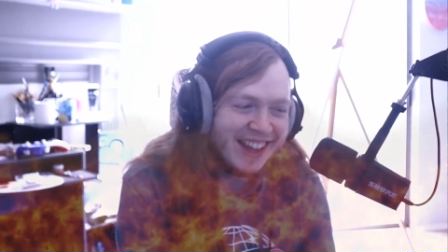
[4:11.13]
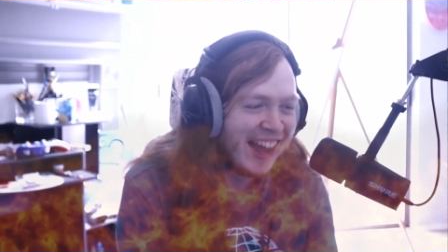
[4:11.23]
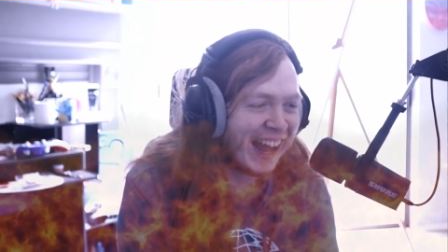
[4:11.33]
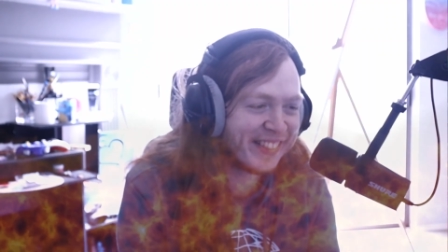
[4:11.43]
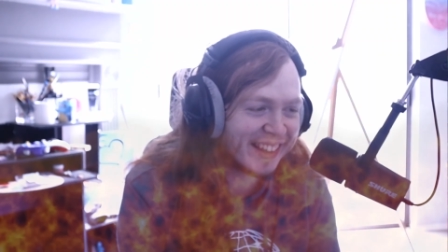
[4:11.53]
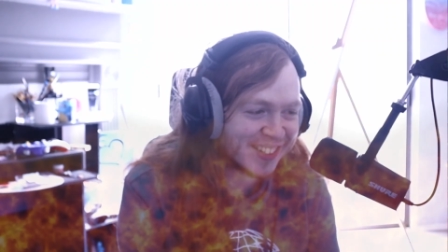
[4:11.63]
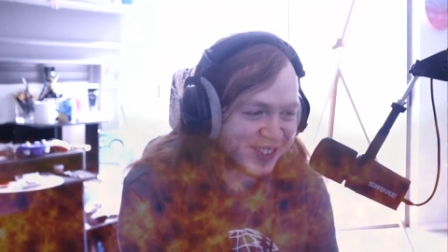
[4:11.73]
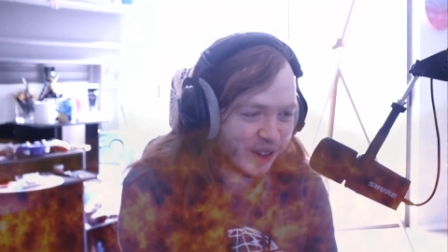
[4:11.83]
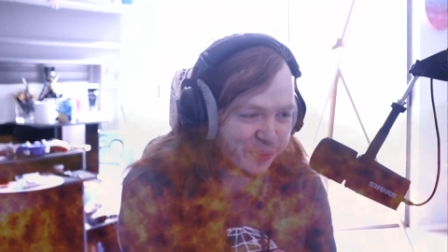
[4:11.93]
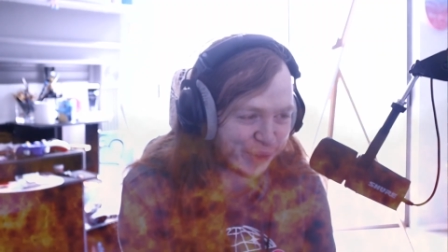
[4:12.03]
I think that's
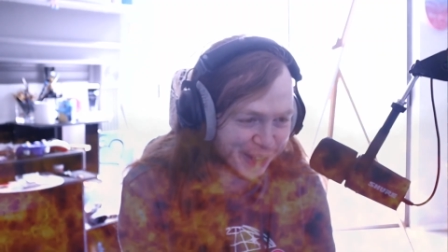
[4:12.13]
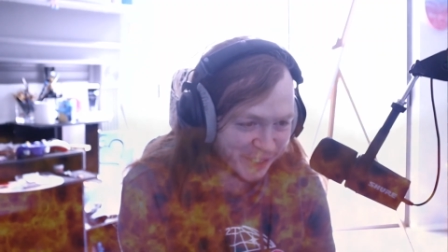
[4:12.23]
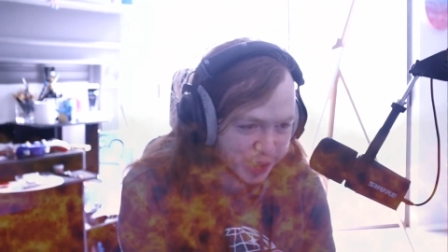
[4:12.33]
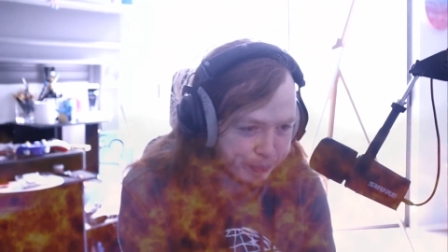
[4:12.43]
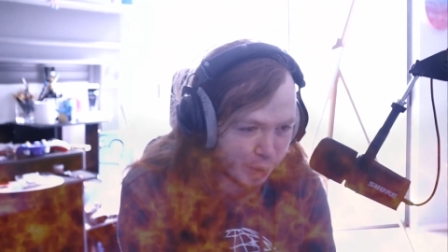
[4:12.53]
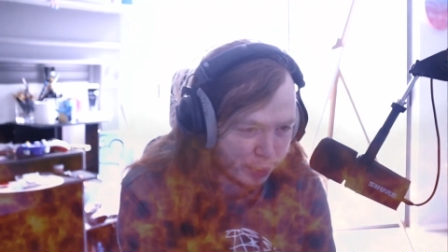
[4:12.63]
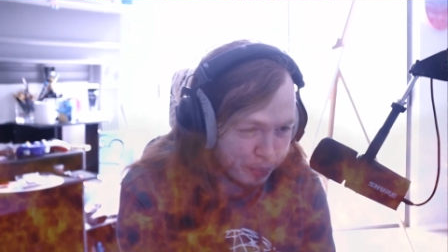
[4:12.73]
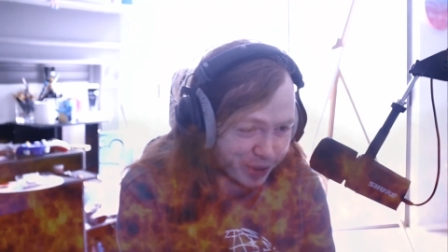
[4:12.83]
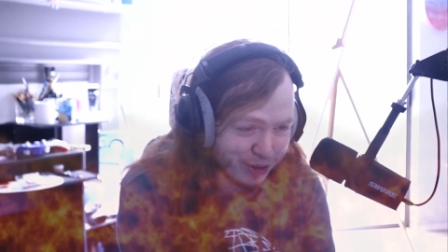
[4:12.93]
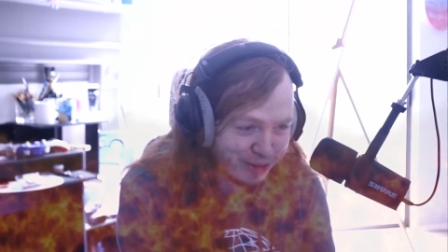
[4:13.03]
so funny. Just pew,
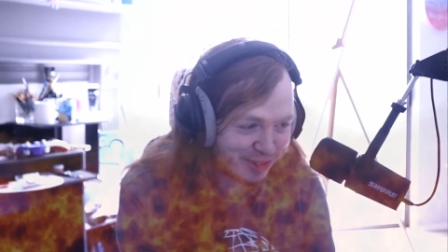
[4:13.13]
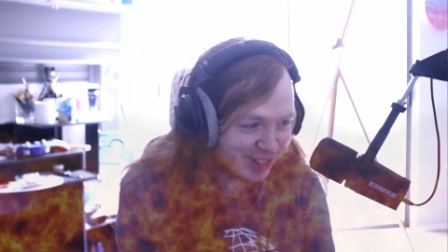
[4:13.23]
pew,